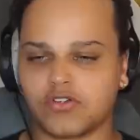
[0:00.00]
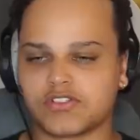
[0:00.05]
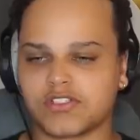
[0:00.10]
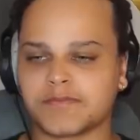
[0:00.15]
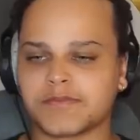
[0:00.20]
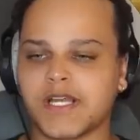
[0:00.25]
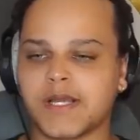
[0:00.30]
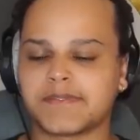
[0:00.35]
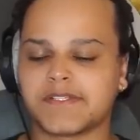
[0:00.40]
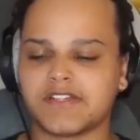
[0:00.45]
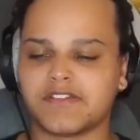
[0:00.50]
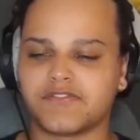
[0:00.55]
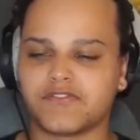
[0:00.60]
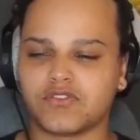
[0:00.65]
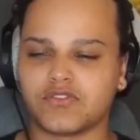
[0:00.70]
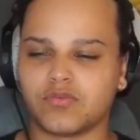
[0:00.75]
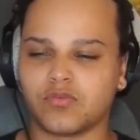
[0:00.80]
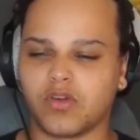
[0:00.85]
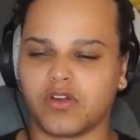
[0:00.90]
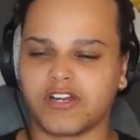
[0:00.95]
sometimes if
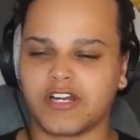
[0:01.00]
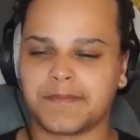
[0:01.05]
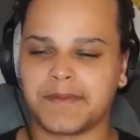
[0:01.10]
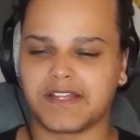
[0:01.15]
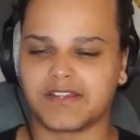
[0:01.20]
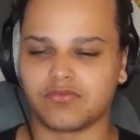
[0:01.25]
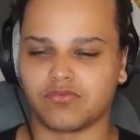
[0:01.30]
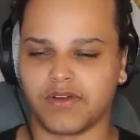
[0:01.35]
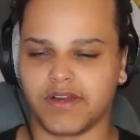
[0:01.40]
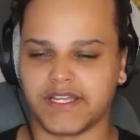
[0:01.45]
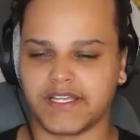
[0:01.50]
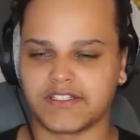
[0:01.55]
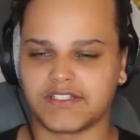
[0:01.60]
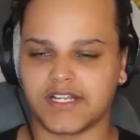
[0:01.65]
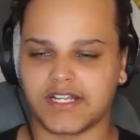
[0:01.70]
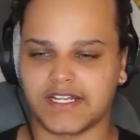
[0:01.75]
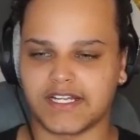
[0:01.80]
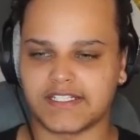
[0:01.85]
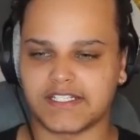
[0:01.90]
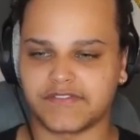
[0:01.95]
you're worried about the range,
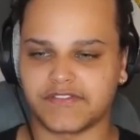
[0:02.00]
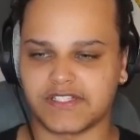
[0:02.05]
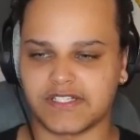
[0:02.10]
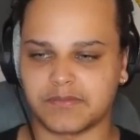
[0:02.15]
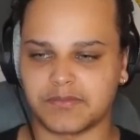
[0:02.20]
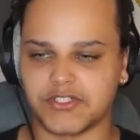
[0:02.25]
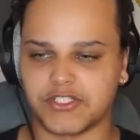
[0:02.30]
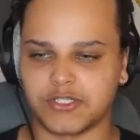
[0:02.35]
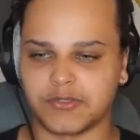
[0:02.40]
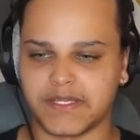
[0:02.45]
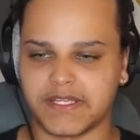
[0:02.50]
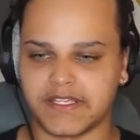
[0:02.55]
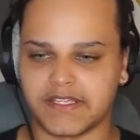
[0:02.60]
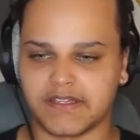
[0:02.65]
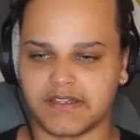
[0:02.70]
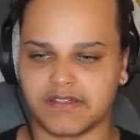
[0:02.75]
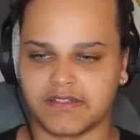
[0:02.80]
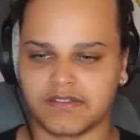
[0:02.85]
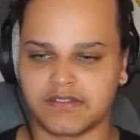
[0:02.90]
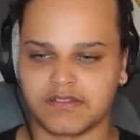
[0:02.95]
like let's say for example you do it
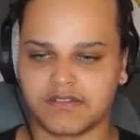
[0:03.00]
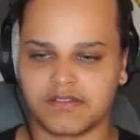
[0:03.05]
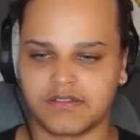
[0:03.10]
here,